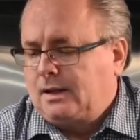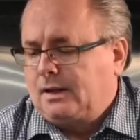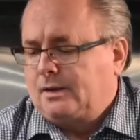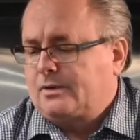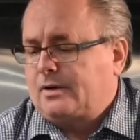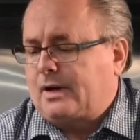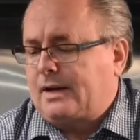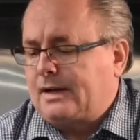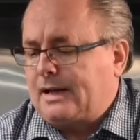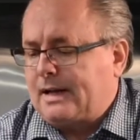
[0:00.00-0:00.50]

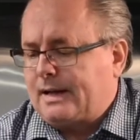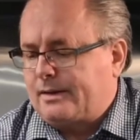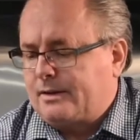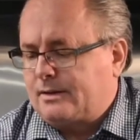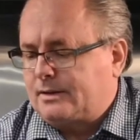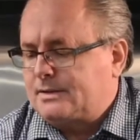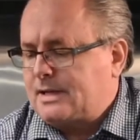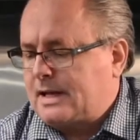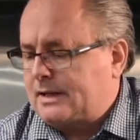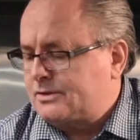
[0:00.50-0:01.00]
Right now,
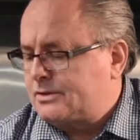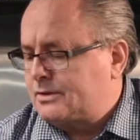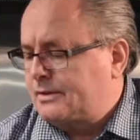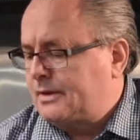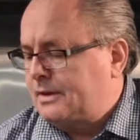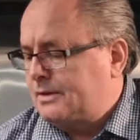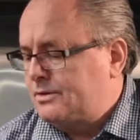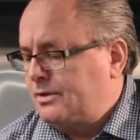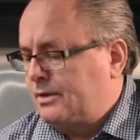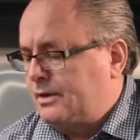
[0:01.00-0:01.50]
they're attached to
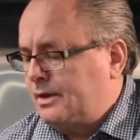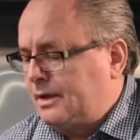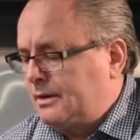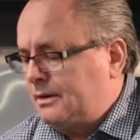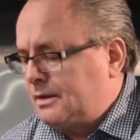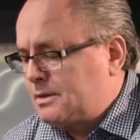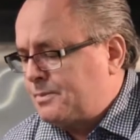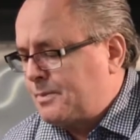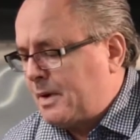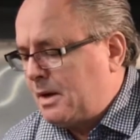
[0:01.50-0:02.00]
this. You could eat
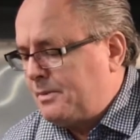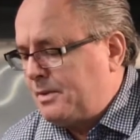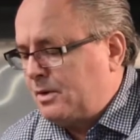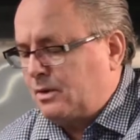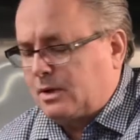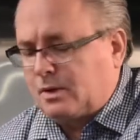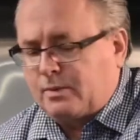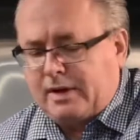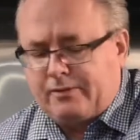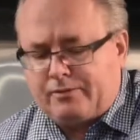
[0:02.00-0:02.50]
this baby
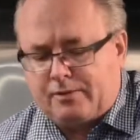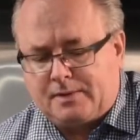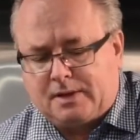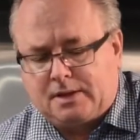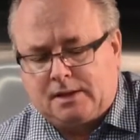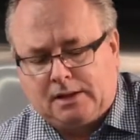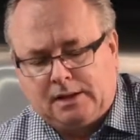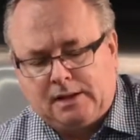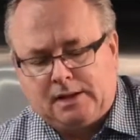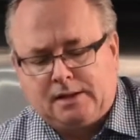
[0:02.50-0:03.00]
all the way from the